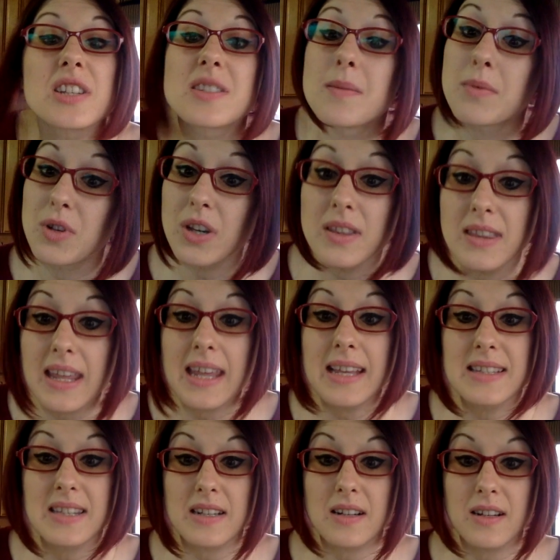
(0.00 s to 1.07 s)
are some good
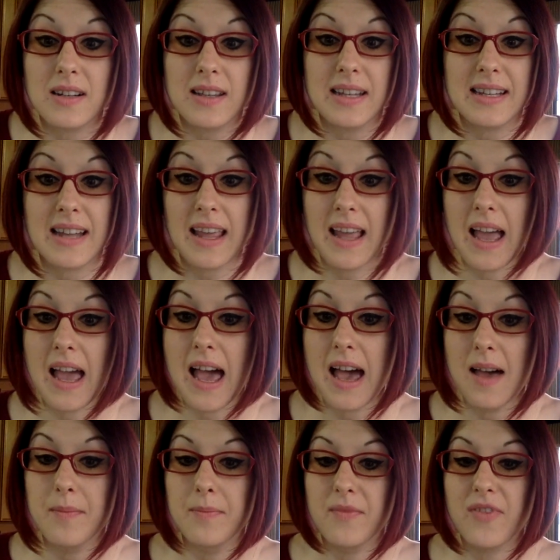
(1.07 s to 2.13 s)
things that are, can
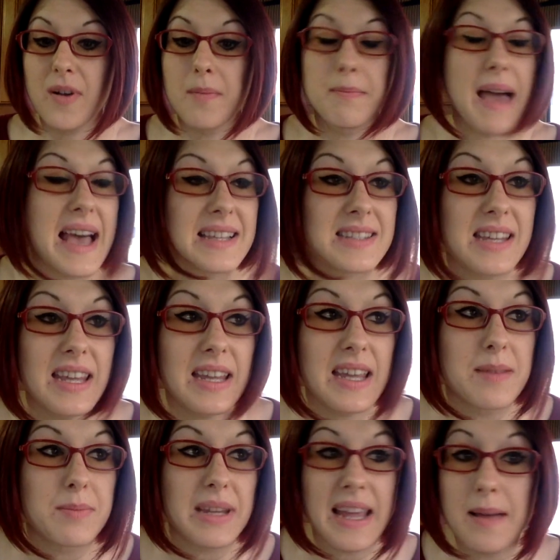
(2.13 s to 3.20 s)
come from masking
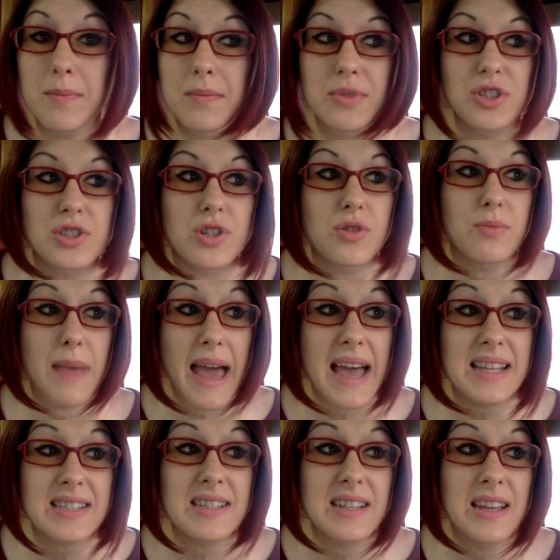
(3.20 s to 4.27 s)
and being able to
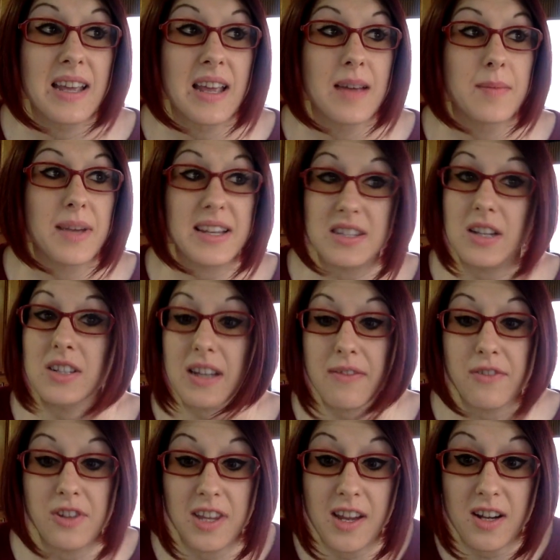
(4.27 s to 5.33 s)
mask? Because there
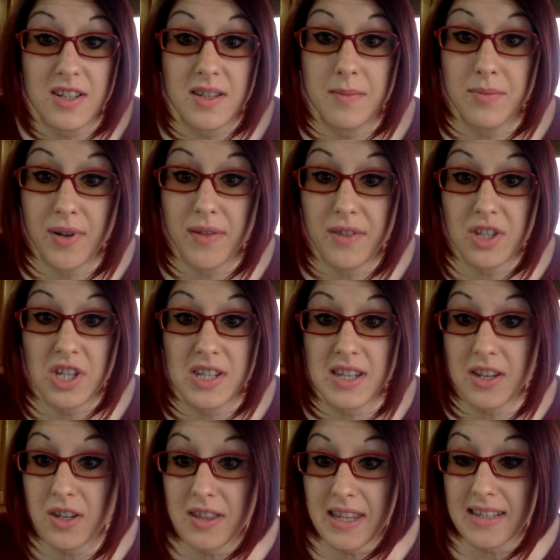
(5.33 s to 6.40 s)
definitely are some privileges
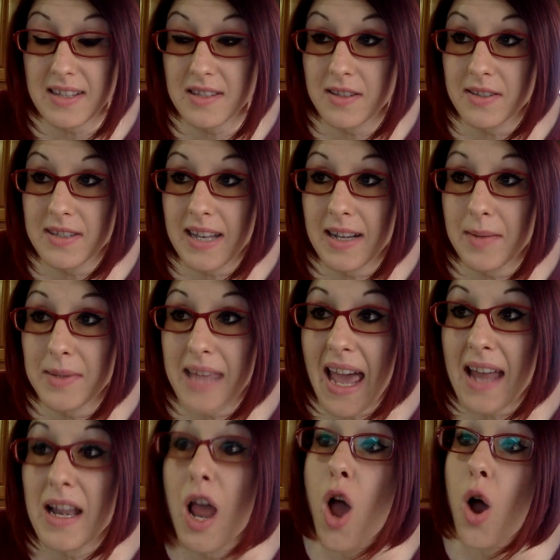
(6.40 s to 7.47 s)
and good things associated with
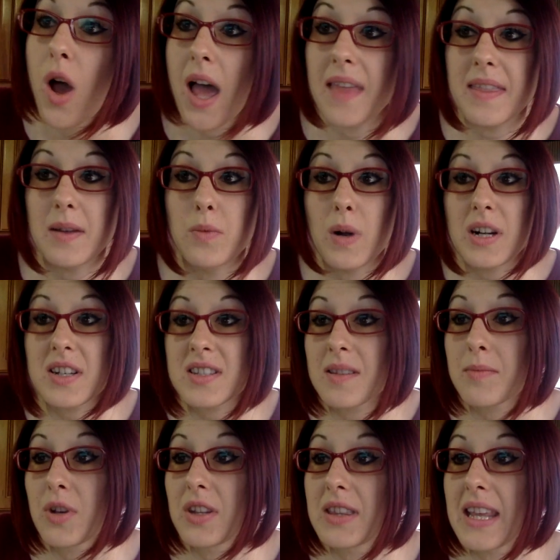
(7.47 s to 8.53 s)
that. And then what are
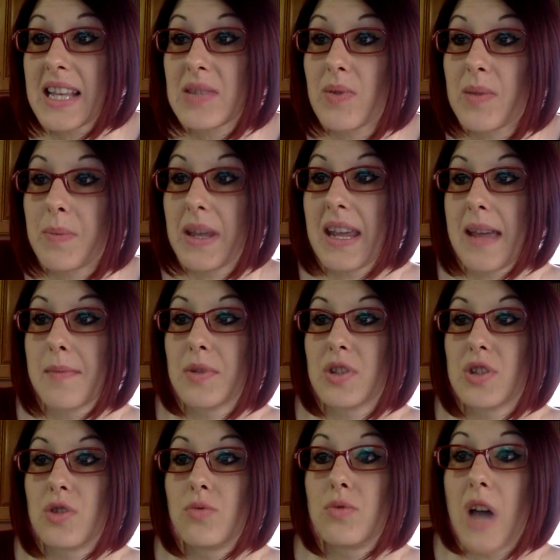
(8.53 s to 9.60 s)
some good things with being able
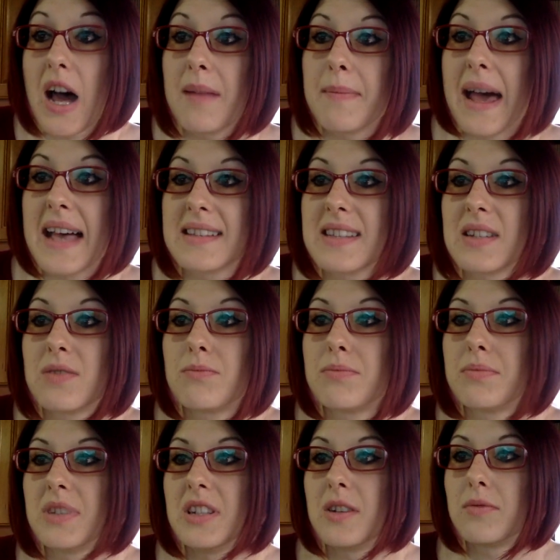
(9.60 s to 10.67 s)
to not mask and,
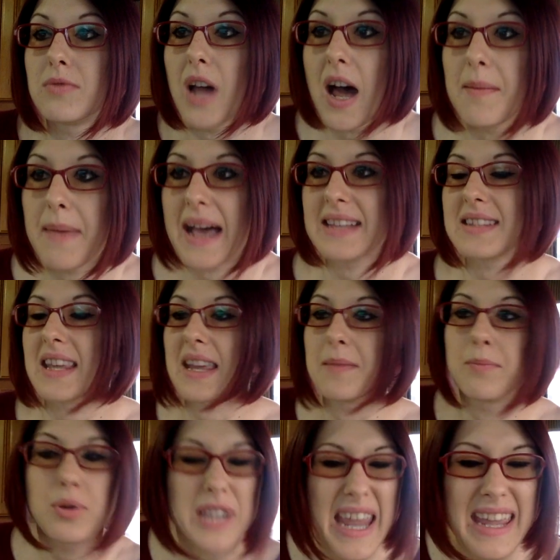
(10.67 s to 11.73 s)
you know, not masking and
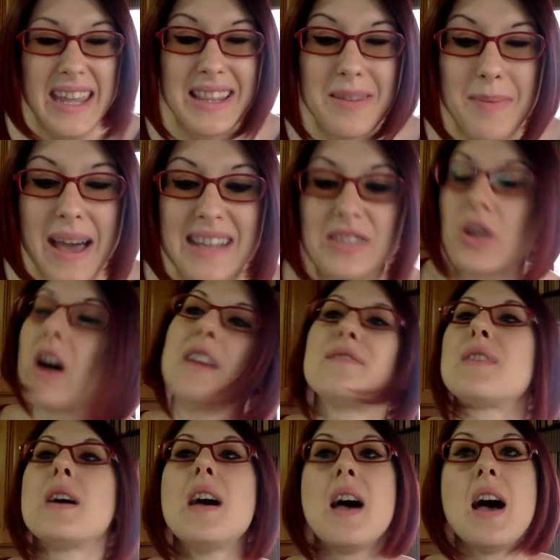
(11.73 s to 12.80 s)
taking the mask off?
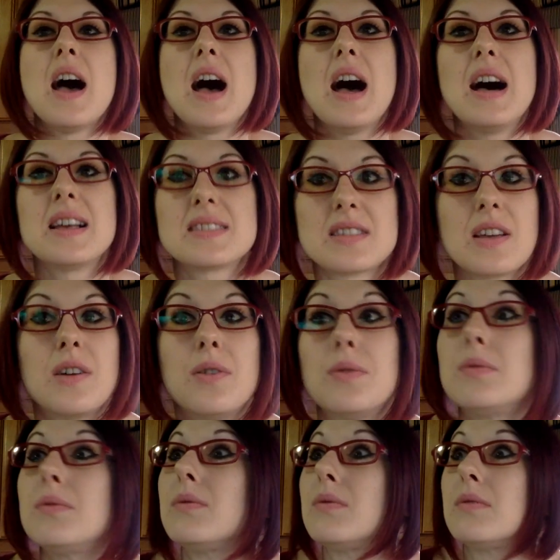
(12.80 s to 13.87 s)
Uh, so
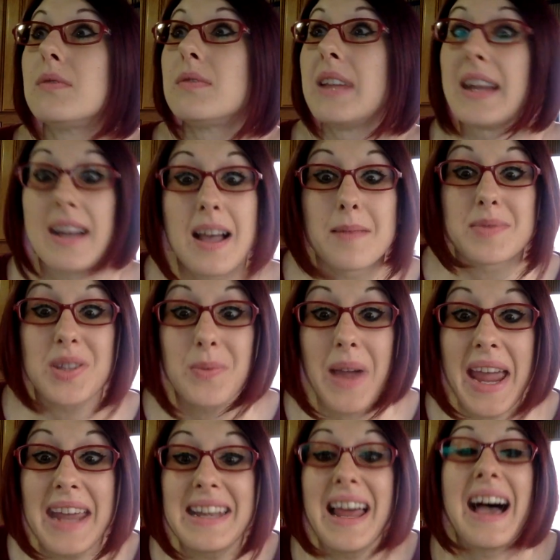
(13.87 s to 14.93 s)
here comes the
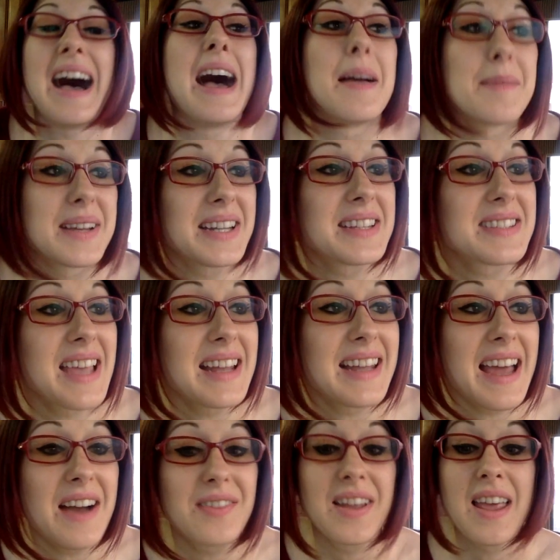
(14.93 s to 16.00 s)
rain. I'm going to sign
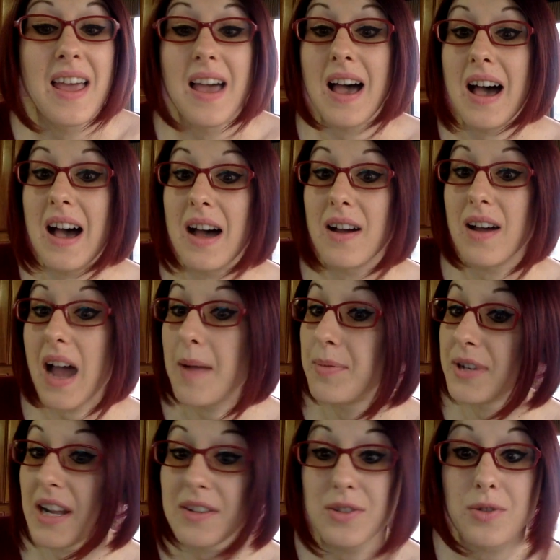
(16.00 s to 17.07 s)
out. Uh, I
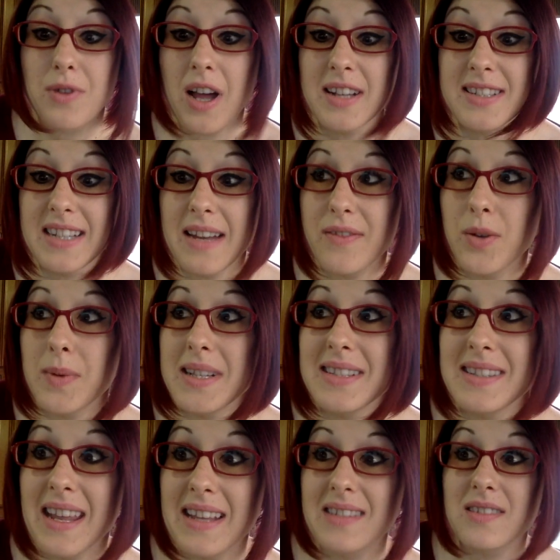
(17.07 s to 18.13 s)
put out new content every
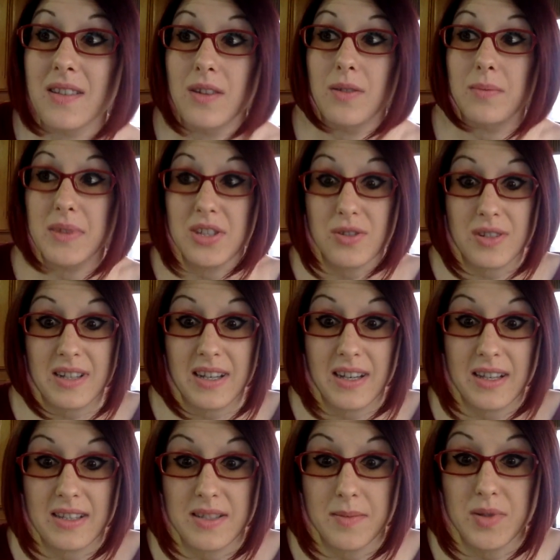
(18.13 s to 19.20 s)
Wednesday, so be sure
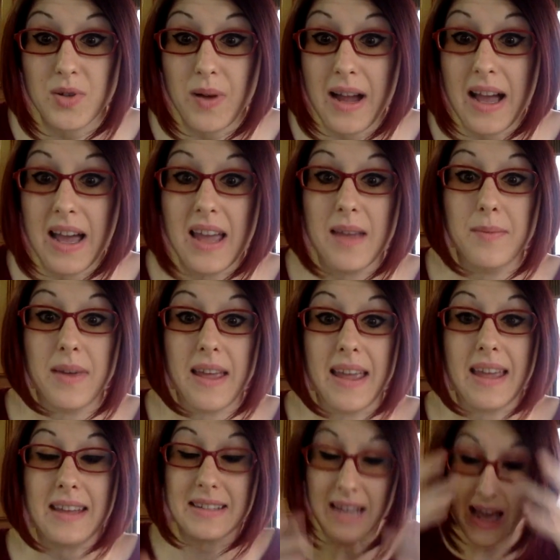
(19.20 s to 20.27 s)
to subscribe
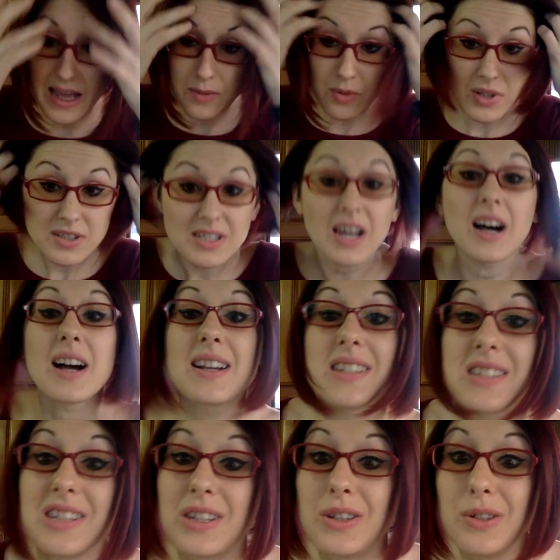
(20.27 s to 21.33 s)
and I will talk
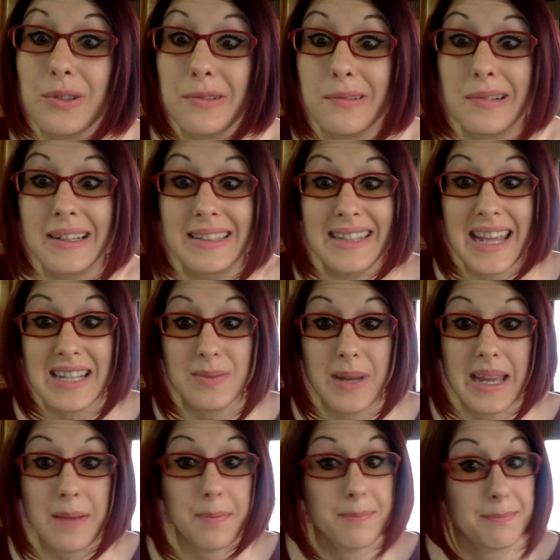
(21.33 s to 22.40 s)
to you next
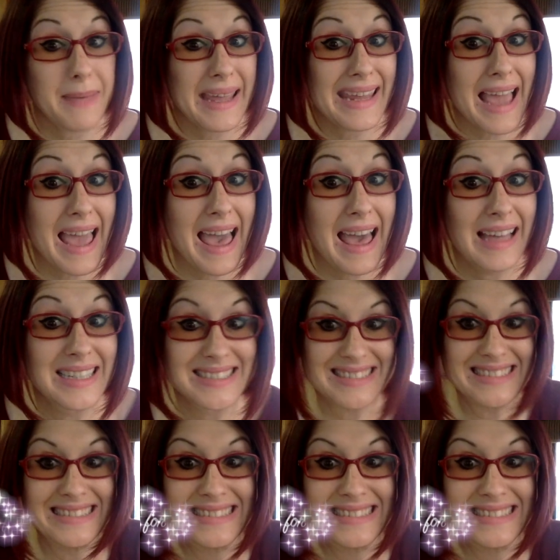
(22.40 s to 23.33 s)
week. Bye, yeah.